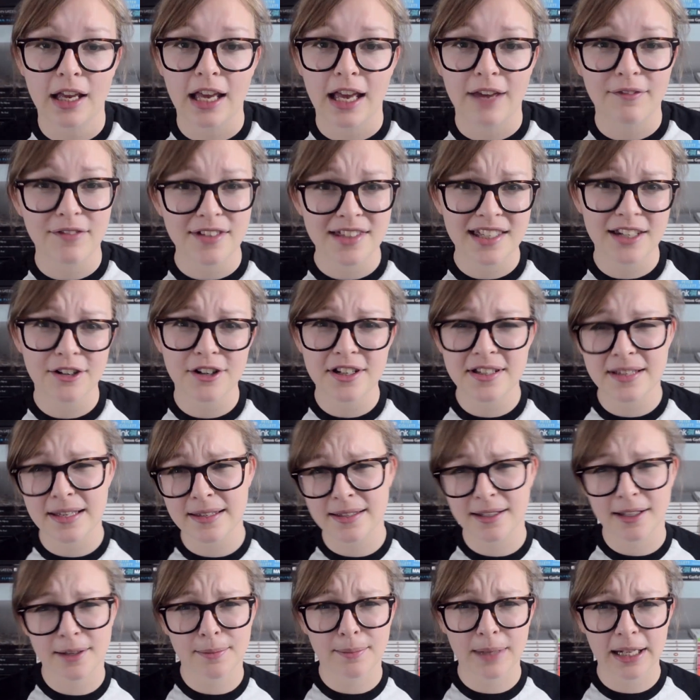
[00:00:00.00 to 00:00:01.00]
If a series
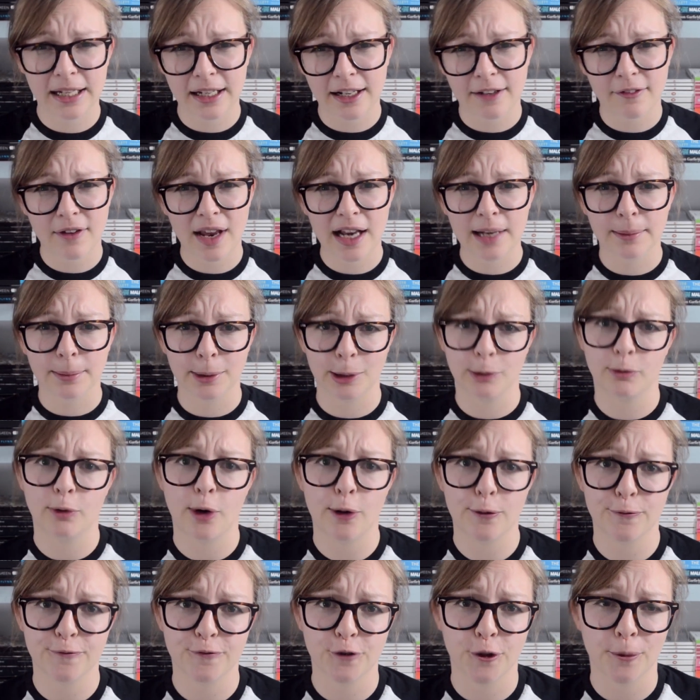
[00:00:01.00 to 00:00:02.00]
isn't completely available in
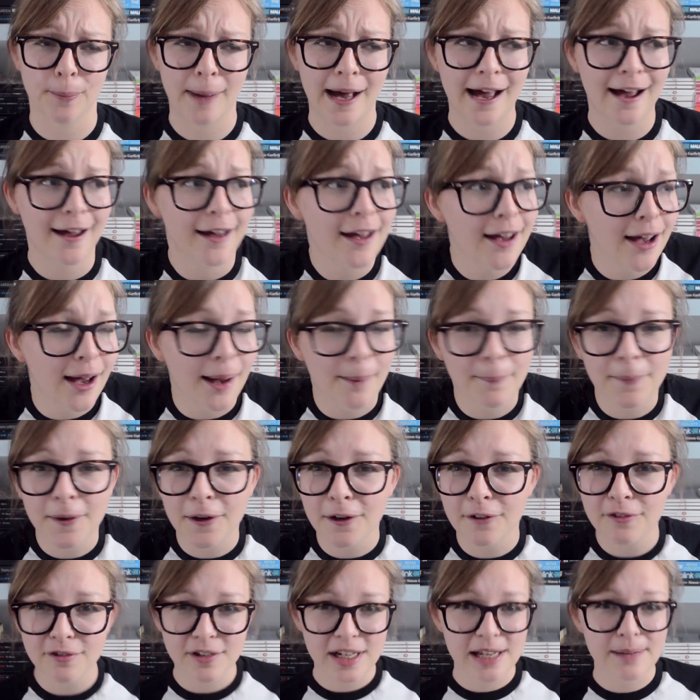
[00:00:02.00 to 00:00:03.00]
one format, I'm
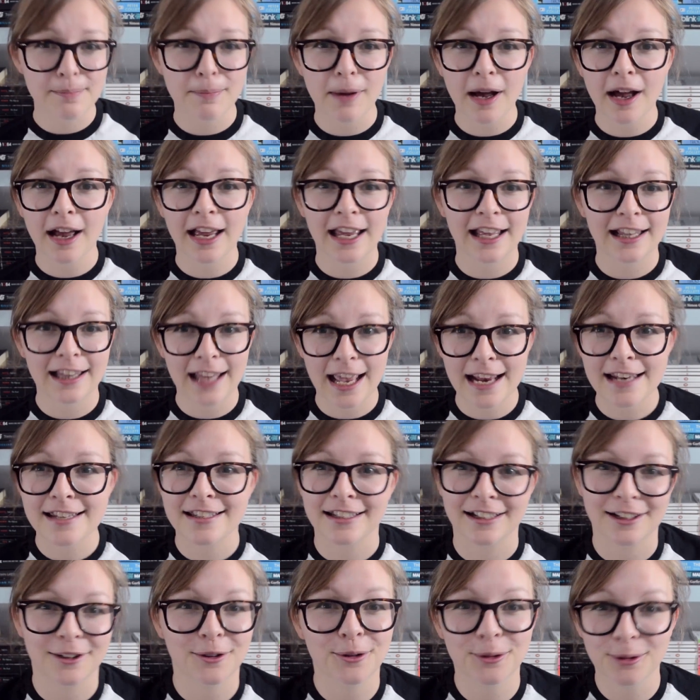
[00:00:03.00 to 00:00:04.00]
going to re-buy it
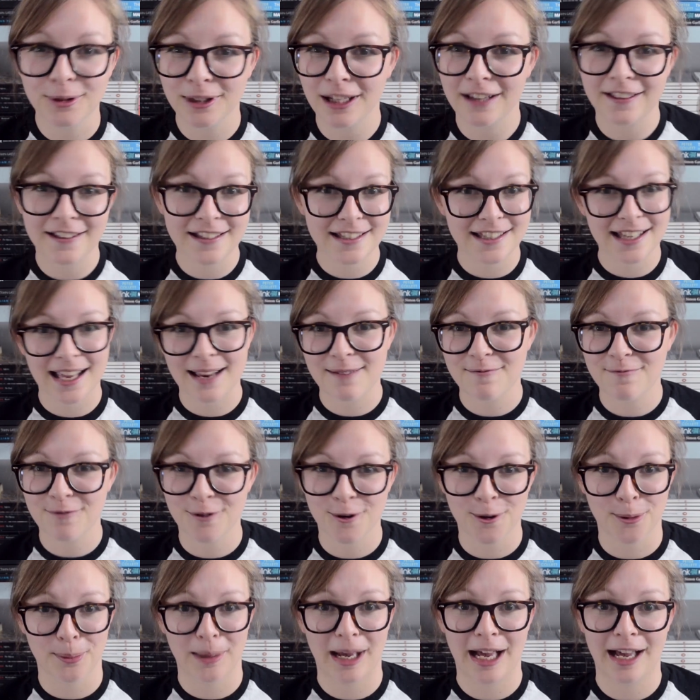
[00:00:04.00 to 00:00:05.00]
later all in the same
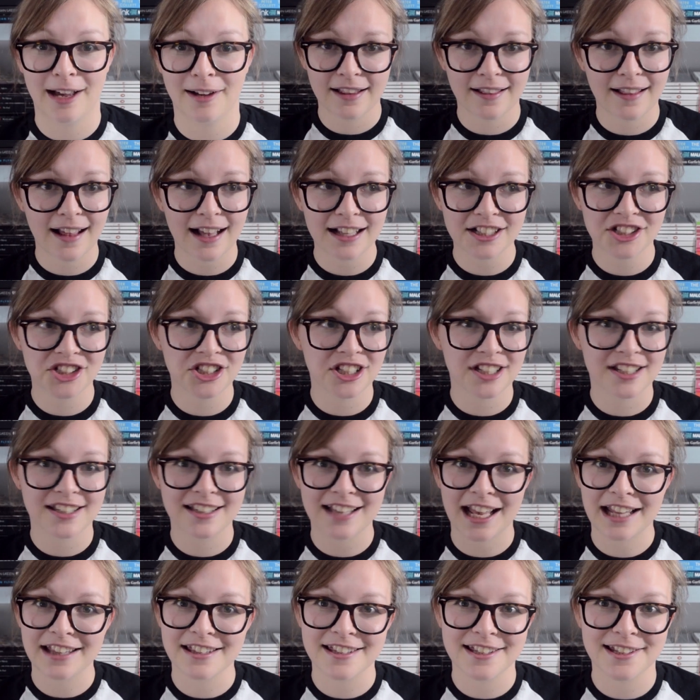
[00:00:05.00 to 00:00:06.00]
format. That's just
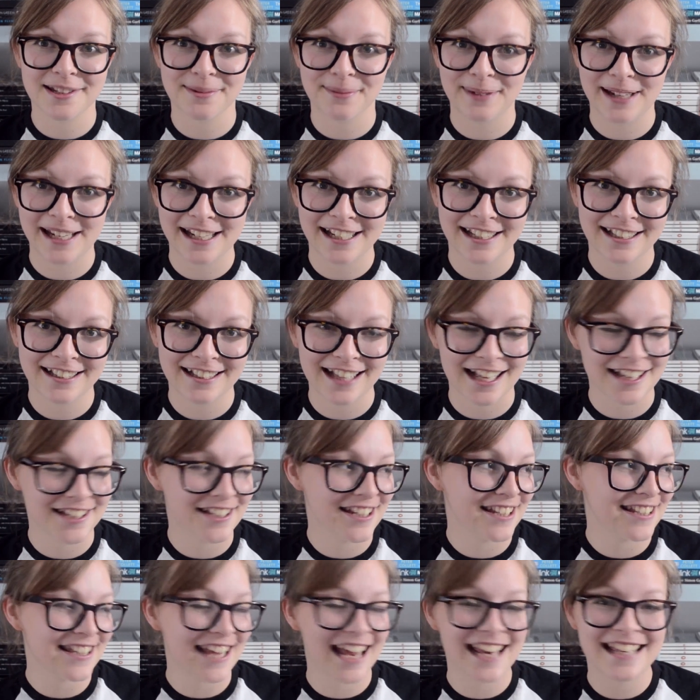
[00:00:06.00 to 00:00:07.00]
sense to me. That's
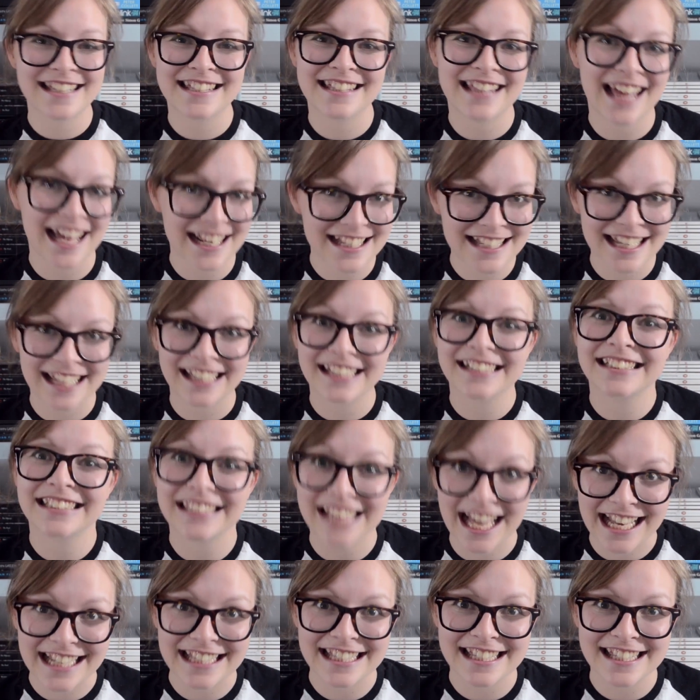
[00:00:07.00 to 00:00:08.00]
just aesthetic
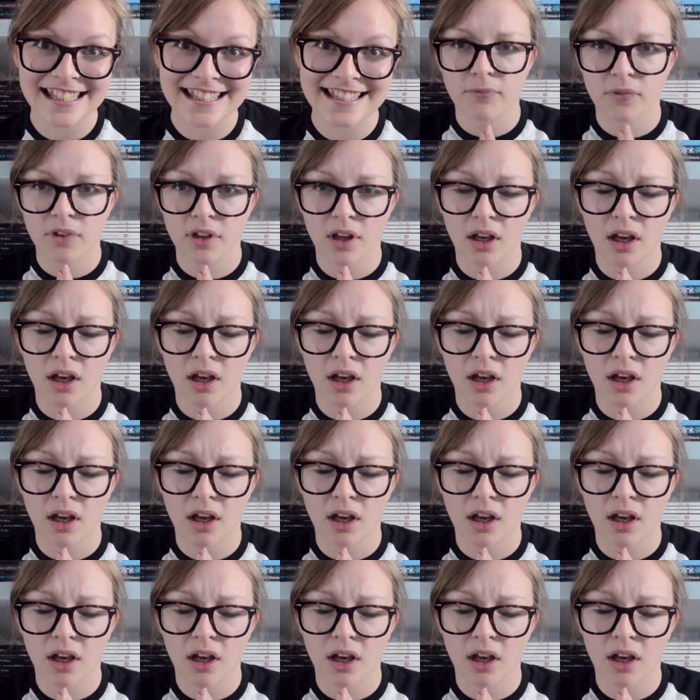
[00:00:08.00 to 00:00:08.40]
sense.